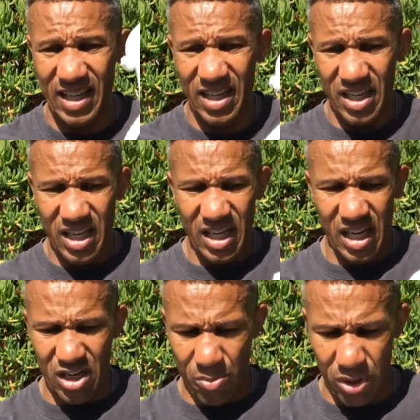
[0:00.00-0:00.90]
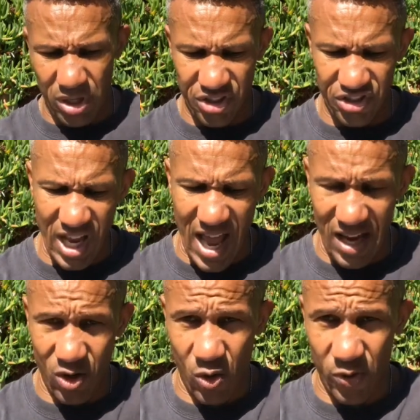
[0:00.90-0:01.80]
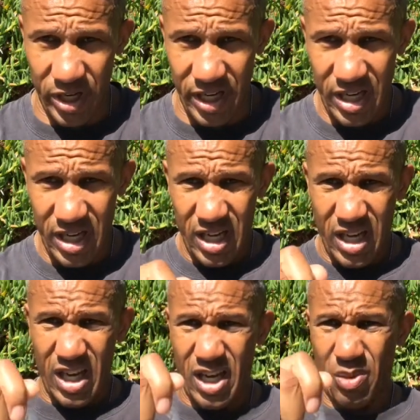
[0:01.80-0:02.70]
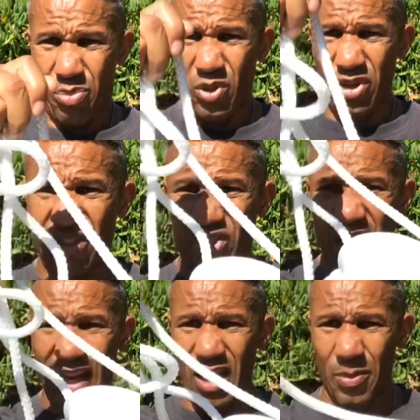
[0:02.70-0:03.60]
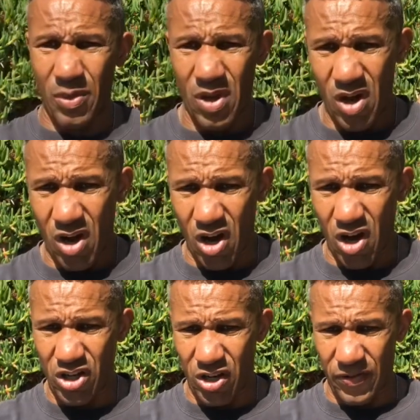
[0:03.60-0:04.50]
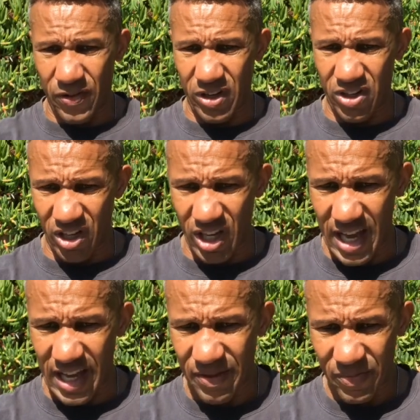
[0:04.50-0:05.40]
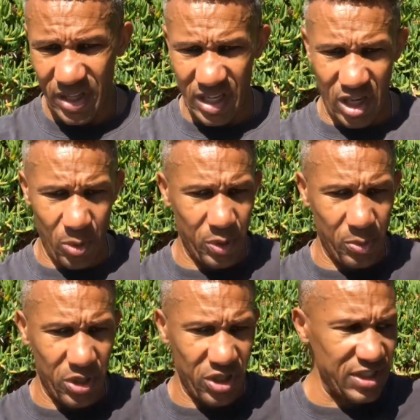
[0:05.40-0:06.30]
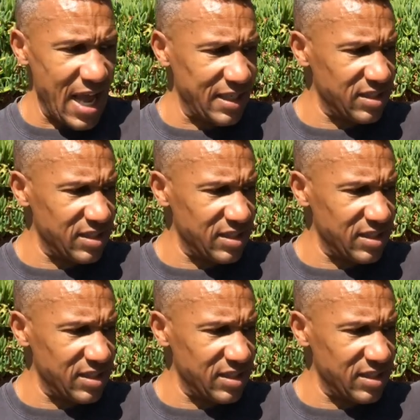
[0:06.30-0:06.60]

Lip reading: and pull your sock up onto your foot and your leg and help you put your socks on. You're also going to need